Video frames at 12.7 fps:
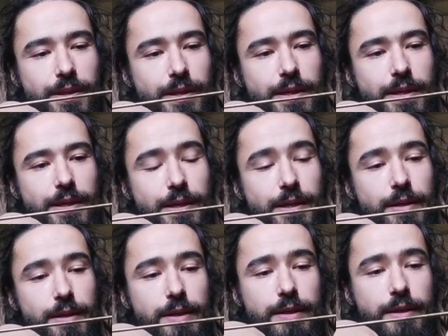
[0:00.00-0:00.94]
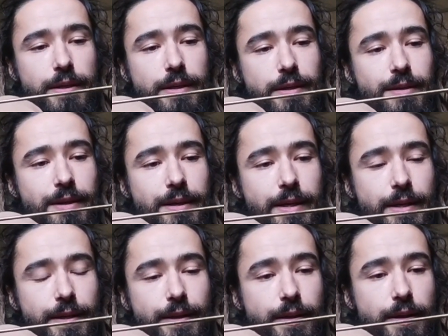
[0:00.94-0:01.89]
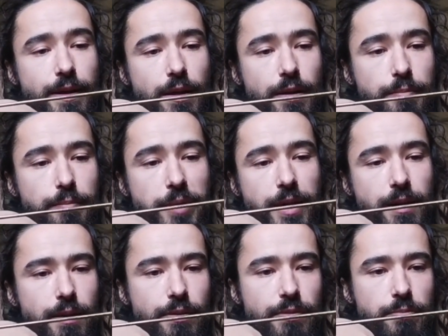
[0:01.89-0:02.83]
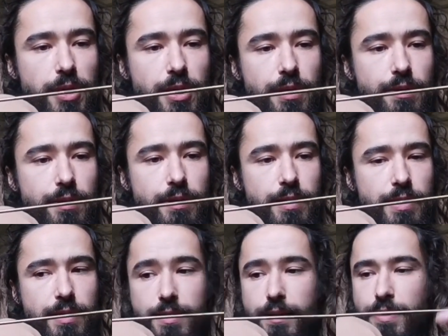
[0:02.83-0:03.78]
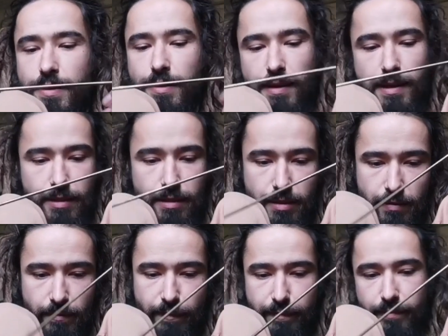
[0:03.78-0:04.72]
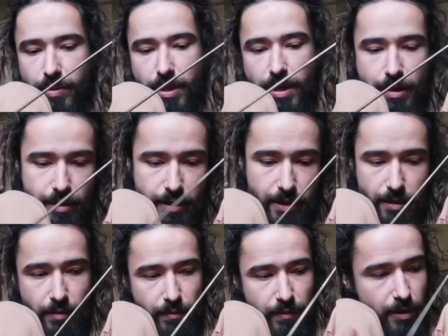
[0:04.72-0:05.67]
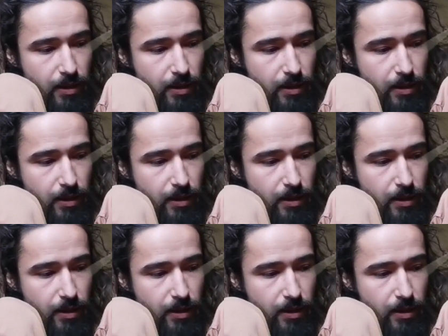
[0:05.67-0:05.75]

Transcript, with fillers: And uh, make ends meet and get the, the other end of the line through there.